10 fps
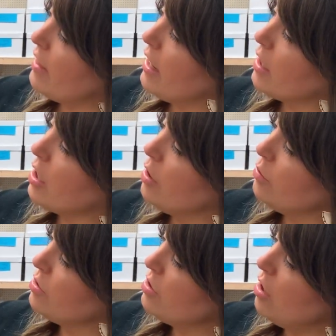it
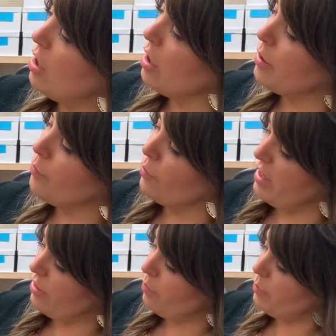goes on a
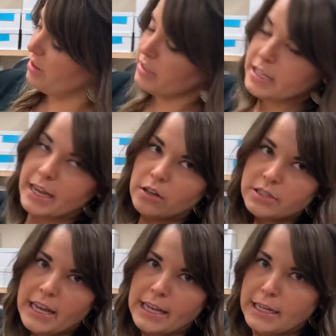wreath with the
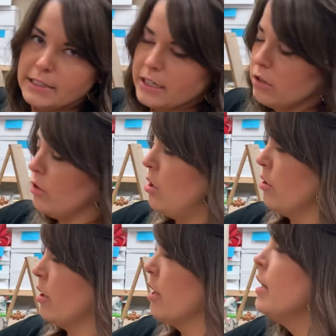tails hanging down
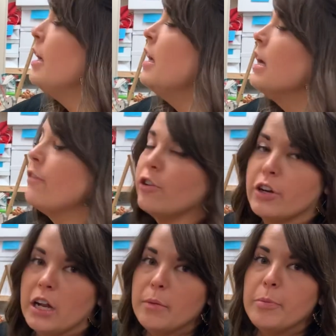longer. If you're
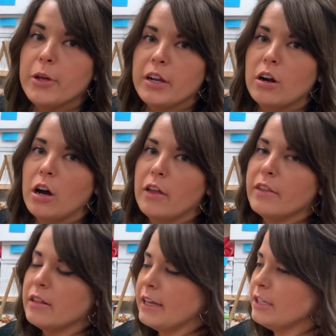going to put it on
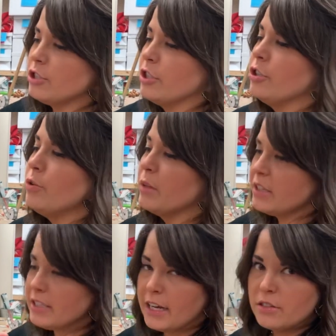the lantern, you want
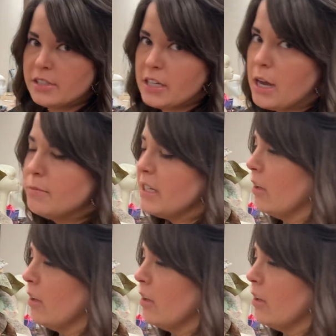the tails to come down